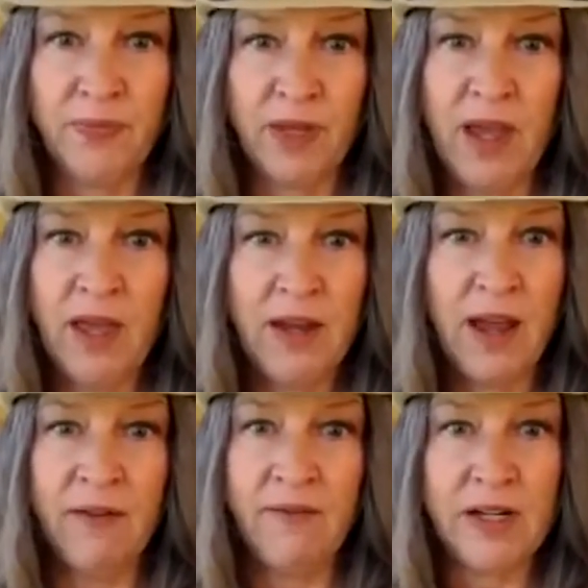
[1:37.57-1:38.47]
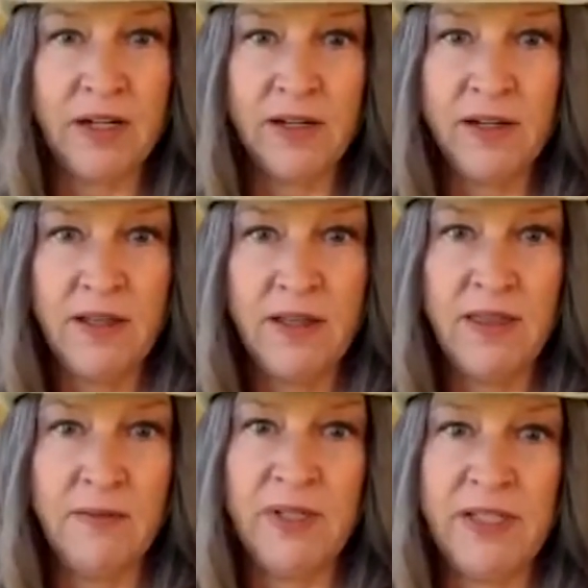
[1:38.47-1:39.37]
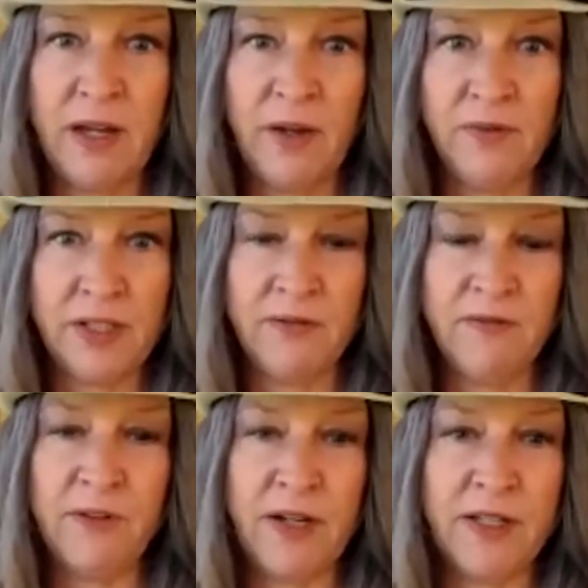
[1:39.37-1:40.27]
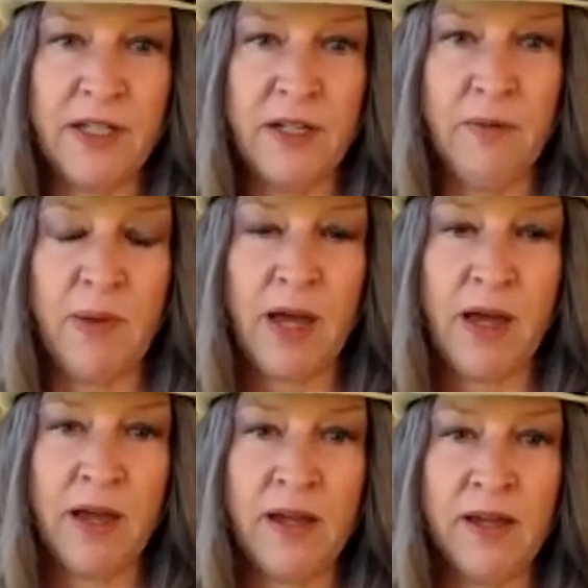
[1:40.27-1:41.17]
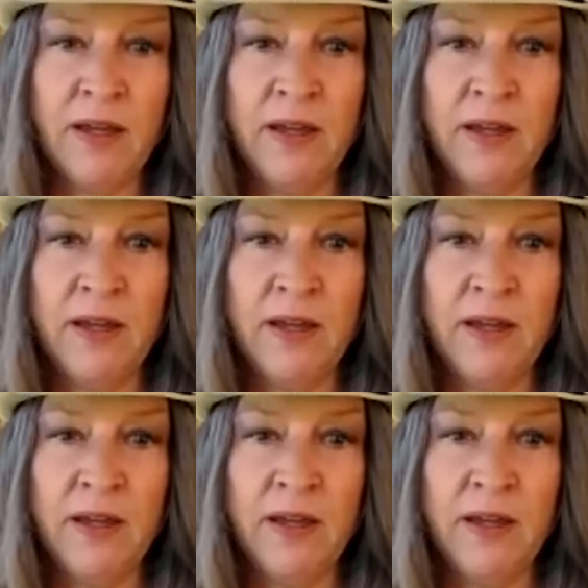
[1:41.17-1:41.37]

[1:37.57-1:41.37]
and having themselves confronted by